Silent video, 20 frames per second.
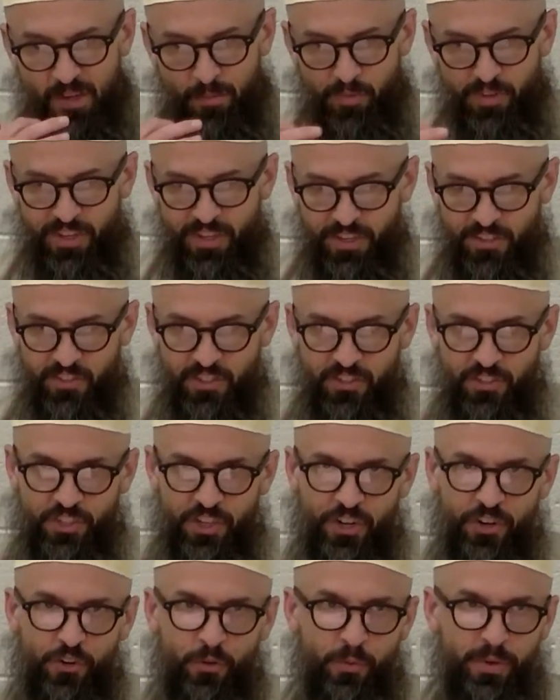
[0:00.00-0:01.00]
Because in
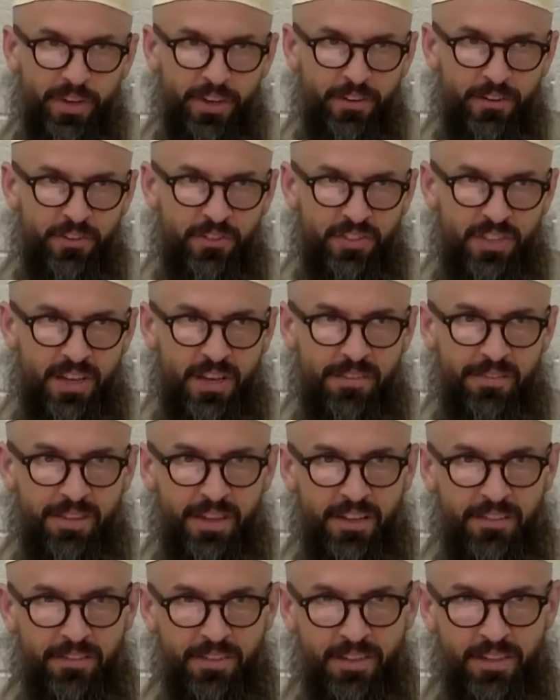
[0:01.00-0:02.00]
general we understand
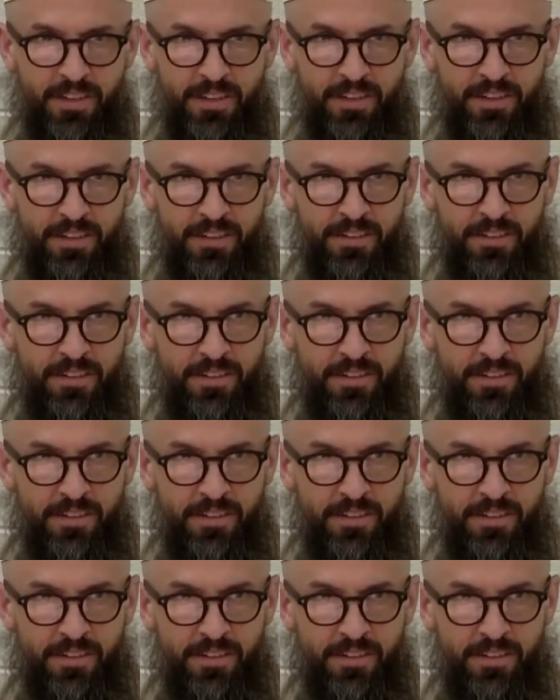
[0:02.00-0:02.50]
that the